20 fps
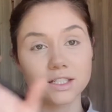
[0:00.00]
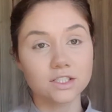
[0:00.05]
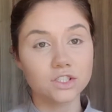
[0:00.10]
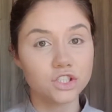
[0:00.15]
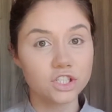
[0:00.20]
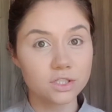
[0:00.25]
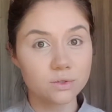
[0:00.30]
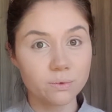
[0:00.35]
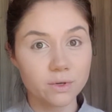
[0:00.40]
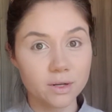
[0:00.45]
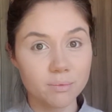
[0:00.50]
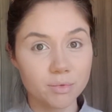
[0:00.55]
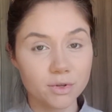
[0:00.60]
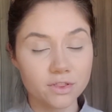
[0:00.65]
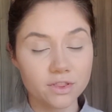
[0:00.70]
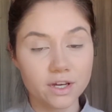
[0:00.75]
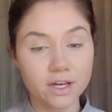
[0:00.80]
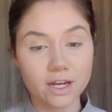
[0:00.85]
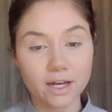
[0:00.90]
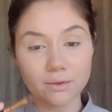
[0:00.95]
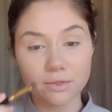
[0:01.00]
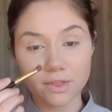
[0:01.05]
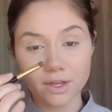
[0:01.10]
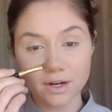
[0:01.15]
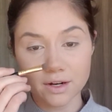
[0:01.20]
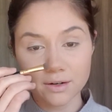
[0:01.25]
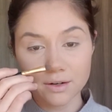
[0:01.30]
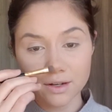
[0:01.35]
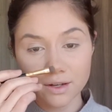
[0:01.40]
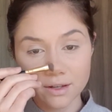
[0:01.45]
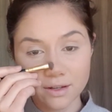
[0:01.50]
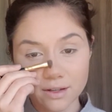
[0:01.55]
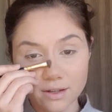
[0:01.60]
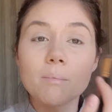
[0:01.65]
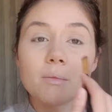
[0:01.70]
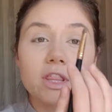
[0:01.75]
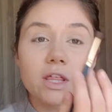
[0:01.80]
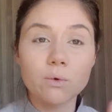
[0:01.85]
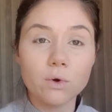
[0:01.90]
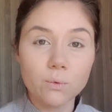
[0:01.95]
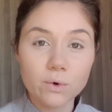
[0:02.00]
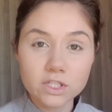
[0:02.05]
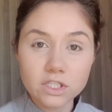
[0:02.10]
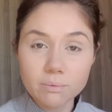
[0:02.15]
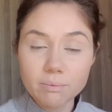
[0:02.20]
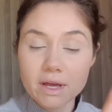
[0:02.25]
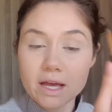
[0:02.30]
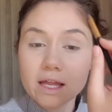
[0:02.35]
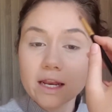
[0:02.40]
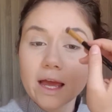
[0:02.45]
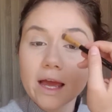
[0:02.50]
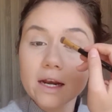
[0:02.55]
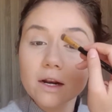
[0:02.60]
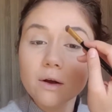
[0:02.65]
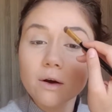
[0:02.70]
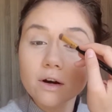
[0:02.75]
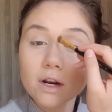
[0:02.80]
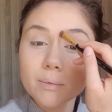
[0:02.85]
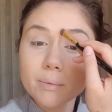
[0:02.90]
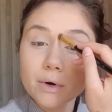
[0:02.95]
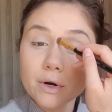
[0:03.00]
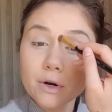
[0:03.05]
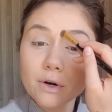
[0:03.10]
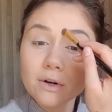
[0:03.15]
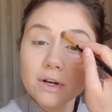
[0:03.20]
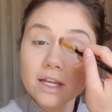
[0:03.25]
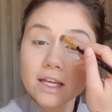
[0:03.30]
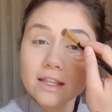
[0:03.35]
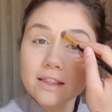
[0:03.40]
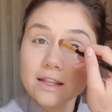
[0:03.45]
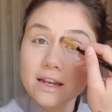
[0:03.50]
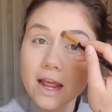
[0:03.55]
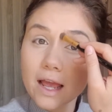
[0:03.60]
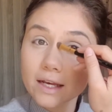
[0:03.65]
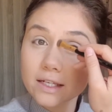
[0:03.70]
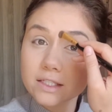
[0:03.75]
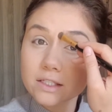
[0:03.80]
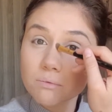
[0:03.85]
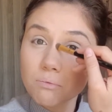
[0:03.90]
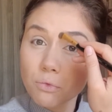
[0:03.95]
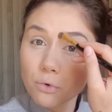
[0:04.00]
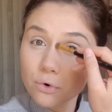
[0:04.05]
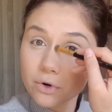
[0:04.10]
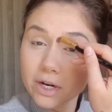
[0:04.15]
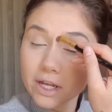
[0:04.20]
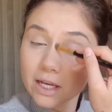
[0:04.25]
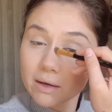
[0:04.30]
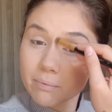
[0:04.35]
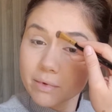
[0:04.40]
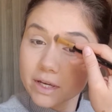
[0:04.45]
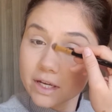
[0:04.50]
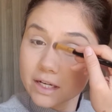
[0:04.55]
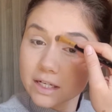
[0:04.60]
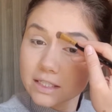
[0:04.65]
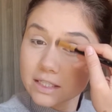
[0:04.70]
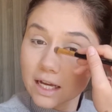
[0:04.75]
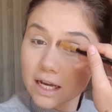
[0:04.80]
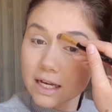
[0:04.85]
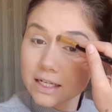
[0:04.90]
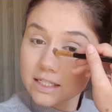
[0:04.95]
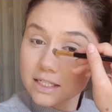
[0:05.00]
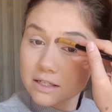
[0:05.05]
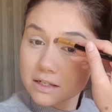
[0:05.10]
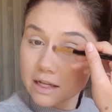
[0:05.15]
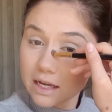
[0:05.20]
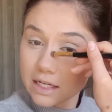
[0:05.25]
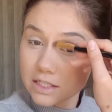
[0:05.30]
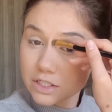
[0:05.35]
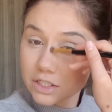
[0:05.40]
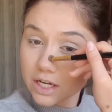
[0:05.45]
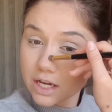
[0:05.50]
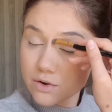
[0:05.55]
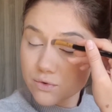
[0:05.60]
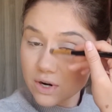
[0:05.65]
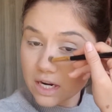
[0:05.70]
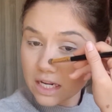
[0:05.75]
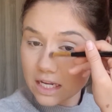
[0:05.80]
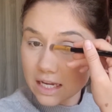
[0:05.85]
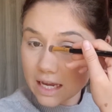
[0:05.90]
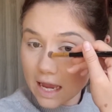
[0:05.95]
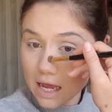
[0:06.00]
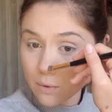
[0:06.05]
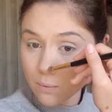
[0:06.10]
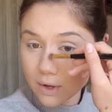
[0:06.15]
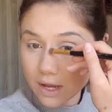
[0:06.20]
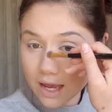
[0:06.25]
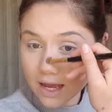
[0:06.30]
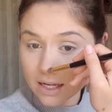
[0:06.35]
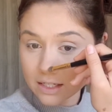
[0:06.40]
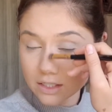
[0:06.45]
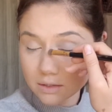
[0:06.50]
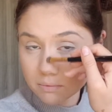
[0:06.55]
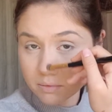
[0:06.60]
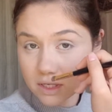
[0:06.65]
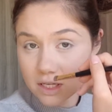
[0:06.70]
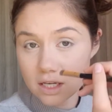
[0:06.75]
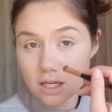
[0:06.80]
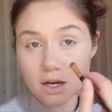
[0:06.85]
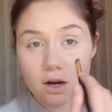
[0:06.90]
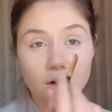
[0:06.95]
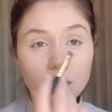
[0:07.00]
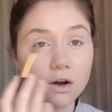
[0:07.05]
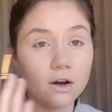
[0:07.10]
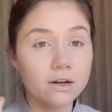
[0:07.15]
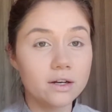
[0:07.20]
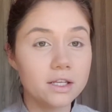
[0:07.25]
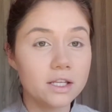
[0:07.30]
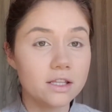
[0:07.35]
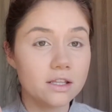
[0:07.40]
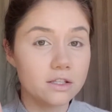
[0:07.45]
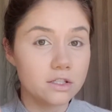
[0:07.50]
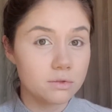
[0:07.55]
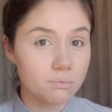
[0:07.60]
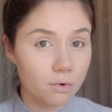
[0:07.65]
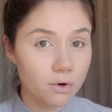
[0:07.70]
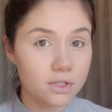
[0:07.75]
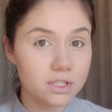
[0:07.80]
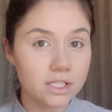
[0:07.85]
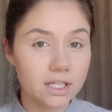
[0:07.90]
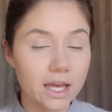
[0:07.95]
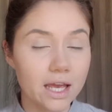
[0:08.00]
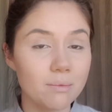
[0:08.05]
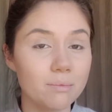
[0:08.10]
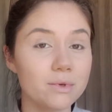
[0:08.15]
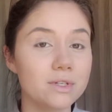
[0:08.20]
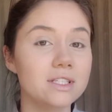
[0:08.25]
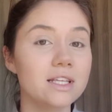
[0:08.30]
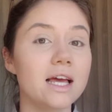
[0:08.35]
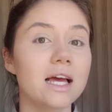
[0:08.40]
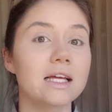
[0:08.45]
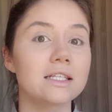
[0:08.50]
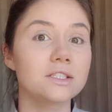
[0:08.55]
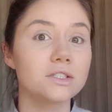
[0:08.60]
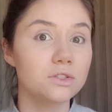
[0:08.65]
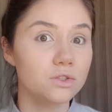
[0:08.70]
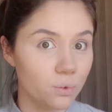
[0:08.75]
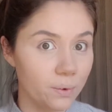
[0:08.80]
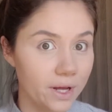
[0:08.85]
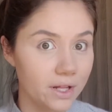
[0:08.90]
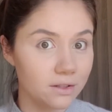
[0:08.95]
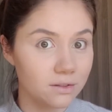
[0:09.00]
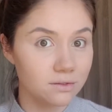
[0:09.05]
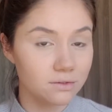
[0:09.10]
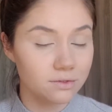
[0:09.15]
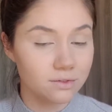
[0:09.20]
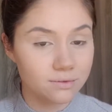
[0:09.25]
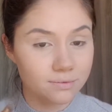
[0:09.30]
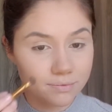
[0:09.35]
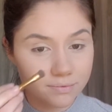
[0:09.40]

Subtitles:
Just want to put that out there. But then we went to bed and got up early the next morning because I still had to get ready and we had to be on the sports campus at 12.